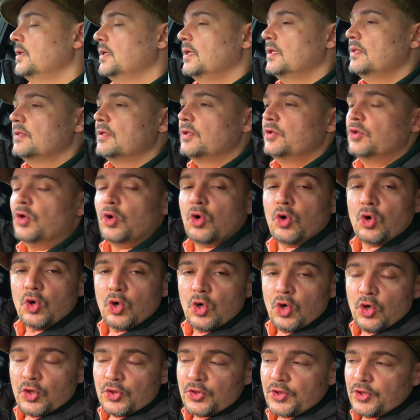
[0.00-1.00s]
in the
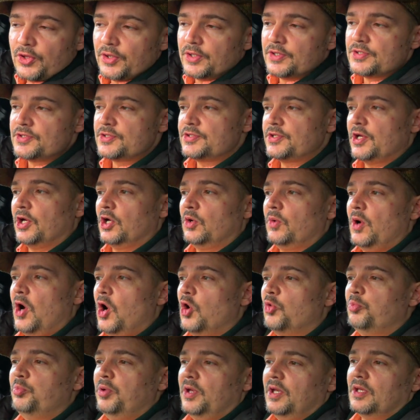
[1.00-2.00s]
north so we're
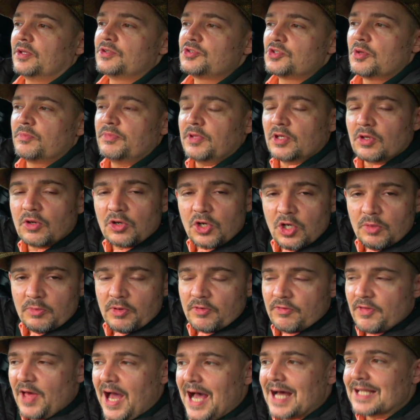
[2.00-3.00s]
hoping something will come
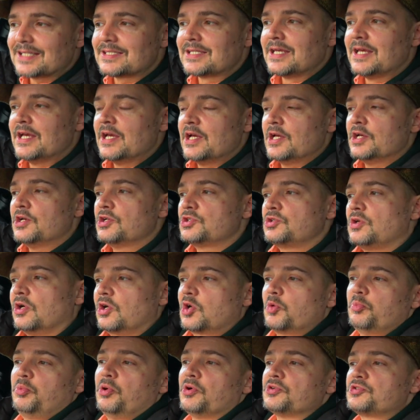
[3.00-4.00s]
of that so I
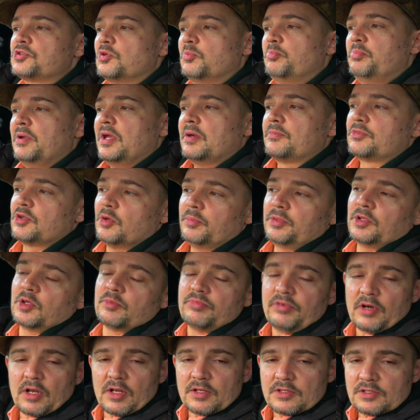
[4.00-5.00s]
can put some
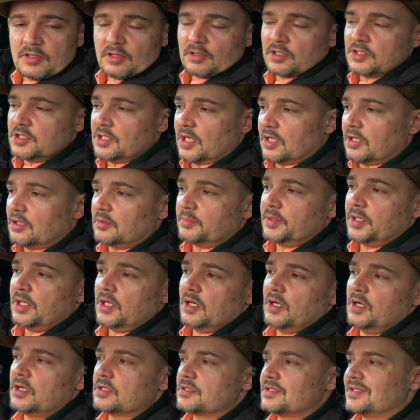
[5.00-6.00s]
BMW products on the channel
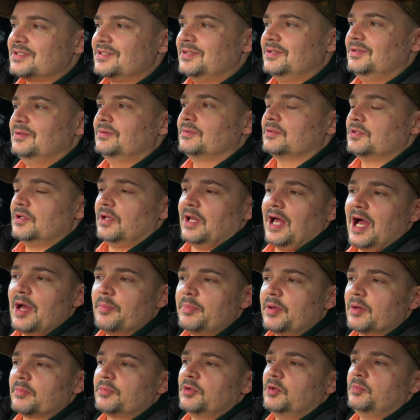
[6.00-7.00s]
because I do, do
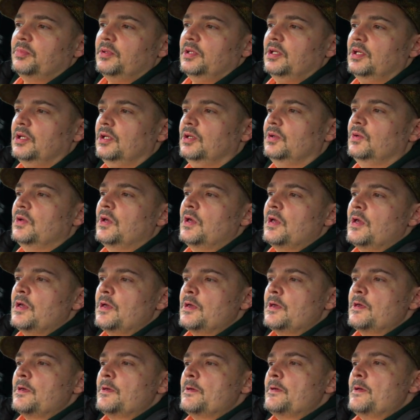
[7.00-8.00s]
like BMW.
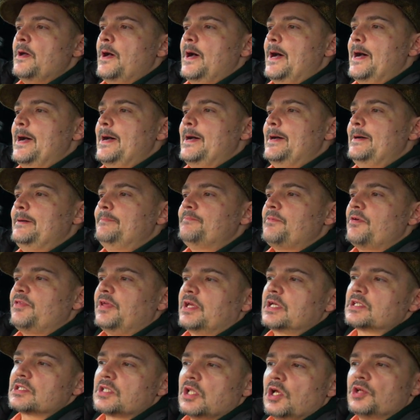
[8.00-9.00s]
Um, I
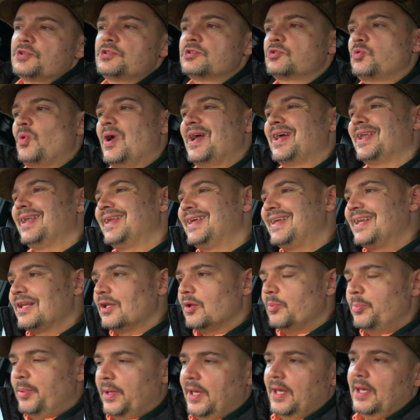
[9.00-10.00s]
think it's lost its way a
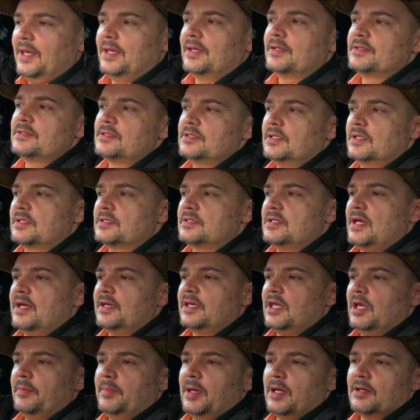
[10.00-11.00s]
little bit since I
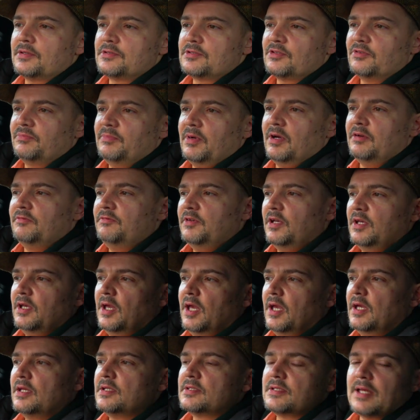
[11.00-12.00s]
came out of my
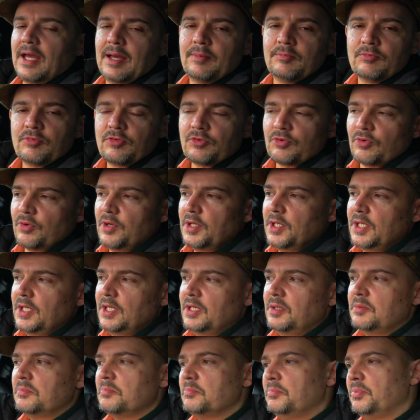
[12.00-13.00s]
V8
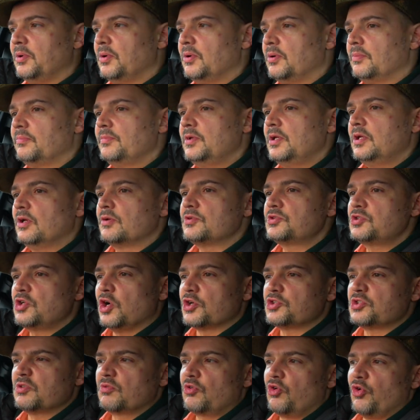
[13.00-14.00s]
M3 but you know it's
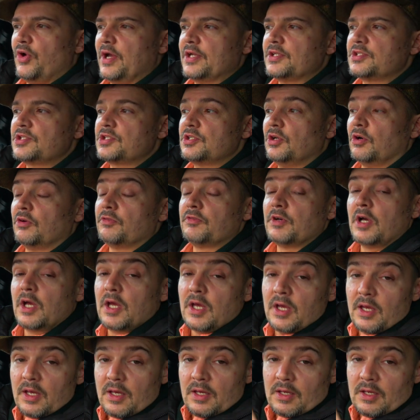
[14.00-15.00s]
got some great stuff.